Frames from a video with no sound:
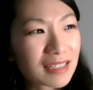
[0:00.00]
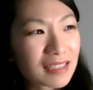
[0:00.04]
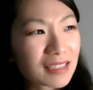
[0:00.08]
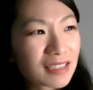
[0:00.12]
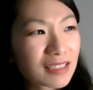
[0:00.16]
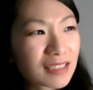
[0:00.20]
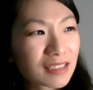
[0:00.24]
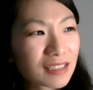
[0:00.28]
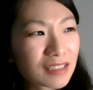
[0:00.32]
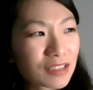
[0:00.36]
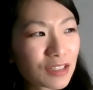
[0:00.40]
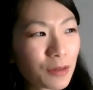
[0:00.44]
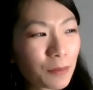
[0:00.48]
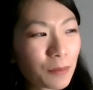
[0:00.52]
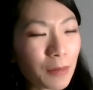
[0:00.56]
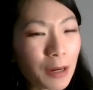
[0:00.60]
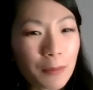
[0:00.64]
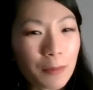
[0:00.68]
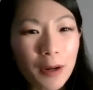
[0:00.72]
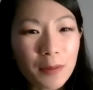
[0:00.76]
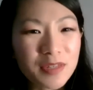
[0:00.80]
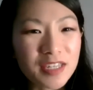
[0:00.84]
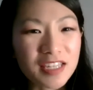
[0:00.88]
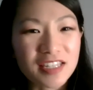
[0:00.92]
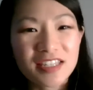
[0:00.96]
you know, my
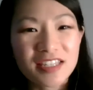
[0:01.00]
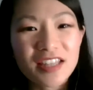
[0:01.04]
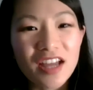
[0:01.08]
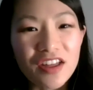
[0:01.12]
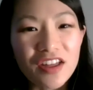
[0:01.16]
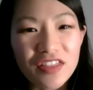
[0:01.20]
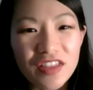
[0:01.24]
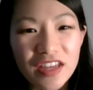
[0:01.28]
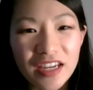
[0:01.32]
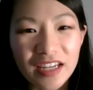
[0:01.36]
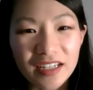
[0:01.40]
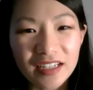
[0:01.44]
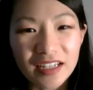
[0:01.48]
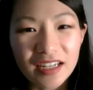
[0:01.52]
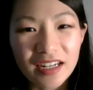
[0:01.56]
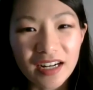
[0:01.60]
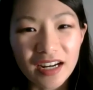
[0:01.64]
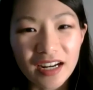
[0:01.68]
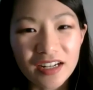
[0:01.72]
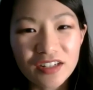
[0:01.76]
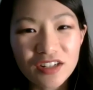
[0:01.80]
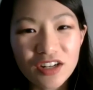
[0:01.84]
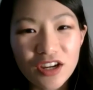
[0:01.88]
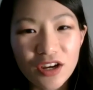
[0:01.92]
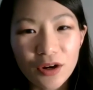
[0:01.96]
mom says nothing and I
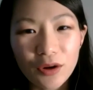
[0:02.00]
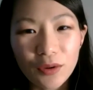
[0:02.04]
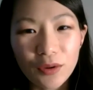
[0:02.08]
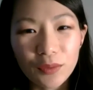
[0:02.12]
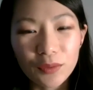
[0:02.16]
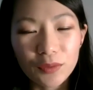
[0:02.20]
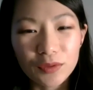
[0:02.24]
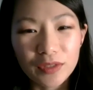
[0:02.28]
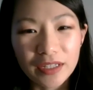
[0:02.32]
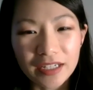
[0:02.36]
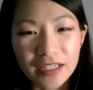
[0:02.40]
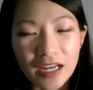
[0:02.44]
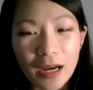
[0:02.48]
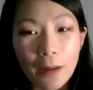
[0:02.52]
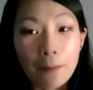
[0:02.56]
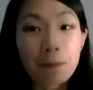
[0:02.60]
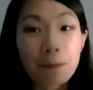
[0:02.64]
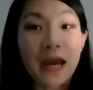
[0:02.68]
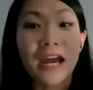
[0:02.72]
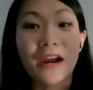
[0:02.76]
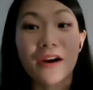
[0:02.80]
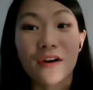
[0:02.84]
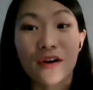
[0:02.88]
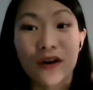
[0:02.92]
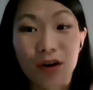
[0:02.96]
know like a
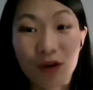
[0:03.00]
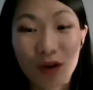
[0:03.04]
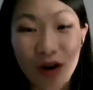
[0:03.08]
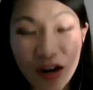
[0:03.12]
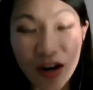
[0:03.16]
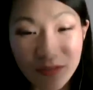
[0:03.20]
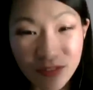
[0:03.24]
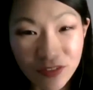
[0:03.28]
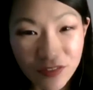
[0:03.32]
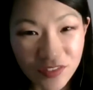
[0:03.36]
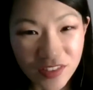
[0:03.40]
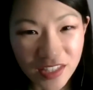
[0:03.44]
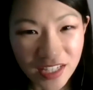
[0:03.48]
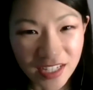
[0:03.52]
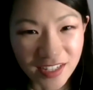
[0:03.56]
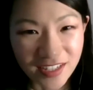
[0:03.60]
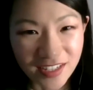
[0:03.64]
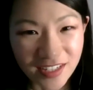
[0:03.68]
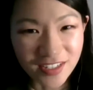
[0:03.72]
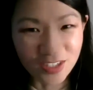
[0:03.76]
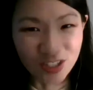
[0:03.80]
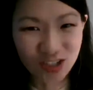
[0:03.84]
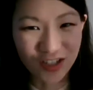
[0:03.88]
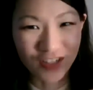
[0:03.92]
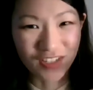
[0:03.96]
paragraph of things
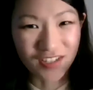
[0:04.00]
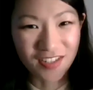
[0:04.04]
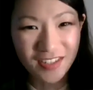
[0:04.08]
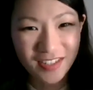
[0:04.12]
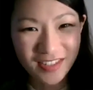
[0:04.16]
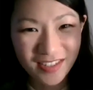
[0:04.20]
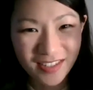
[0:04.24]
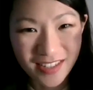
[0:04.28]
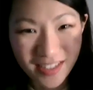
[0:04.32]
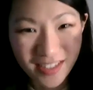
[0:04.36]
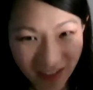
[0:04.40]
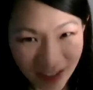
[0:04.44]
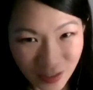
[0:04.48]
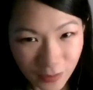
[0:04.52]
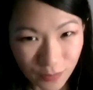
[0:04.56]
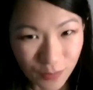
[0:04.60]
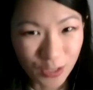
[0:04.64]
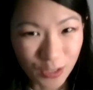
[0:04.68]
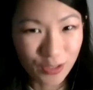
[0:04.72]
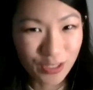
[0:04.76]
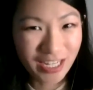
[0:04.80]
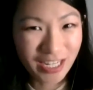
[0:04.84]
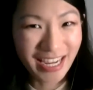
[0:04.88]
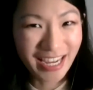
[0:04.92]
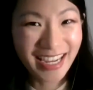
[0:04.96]
that she's
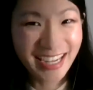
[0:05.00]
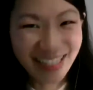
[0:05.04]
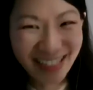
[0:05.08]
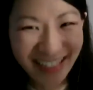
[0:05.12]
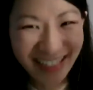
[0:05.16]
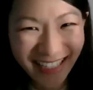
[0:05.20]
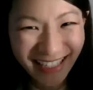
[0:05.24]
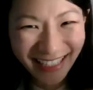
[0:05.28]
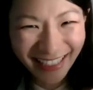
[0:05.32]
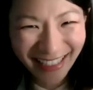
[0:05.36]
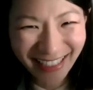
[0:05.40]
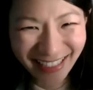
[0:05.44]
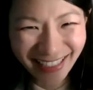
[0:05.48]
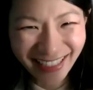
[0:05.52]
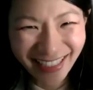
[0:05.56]
communicating.